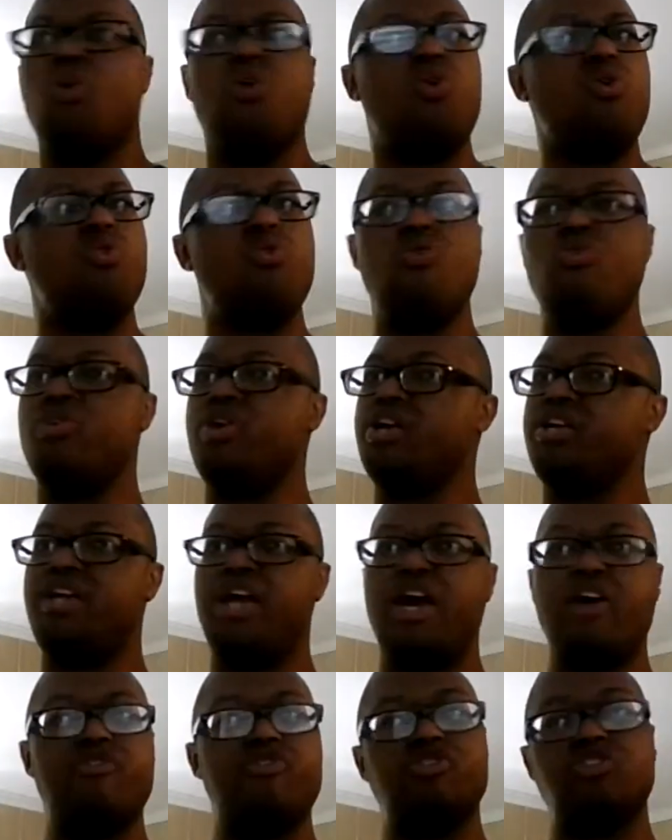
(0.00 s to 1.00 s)
or the
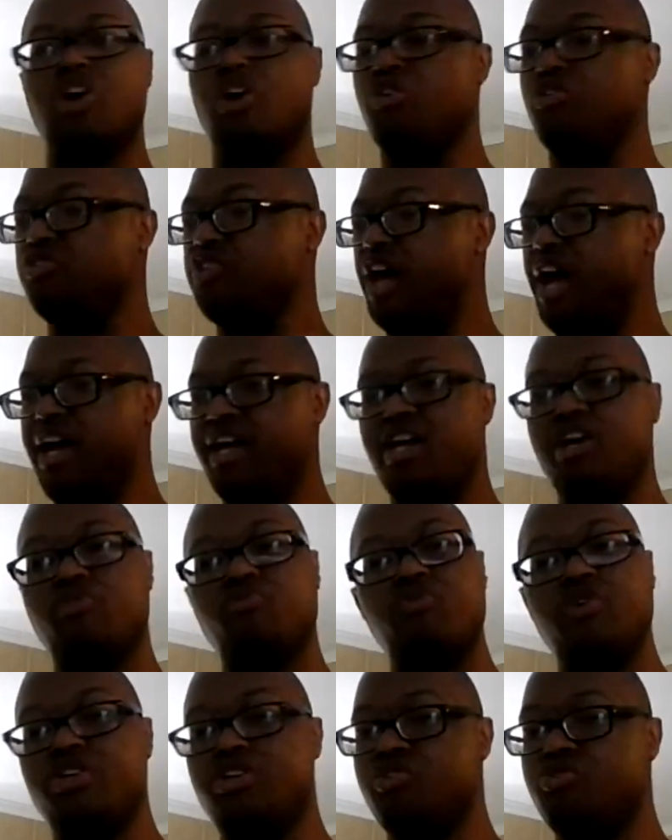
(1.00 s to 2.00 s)
devil don't like
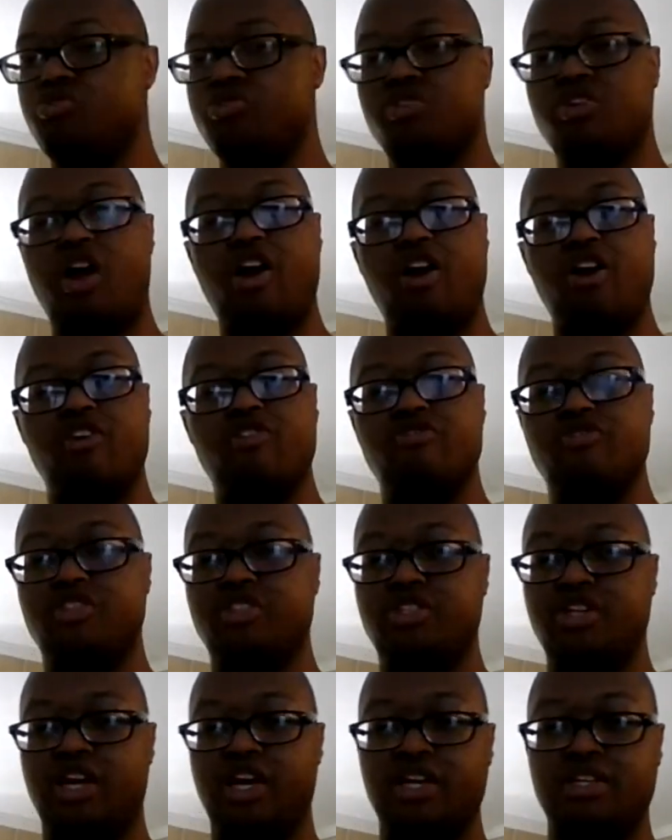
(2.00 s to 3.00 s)
it when you serve
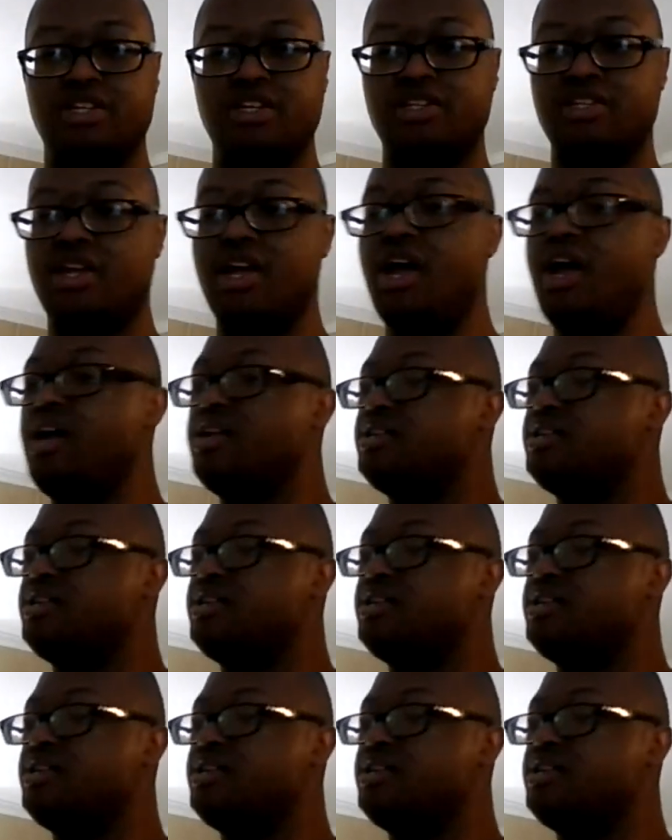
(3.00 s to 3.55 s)
Jesus.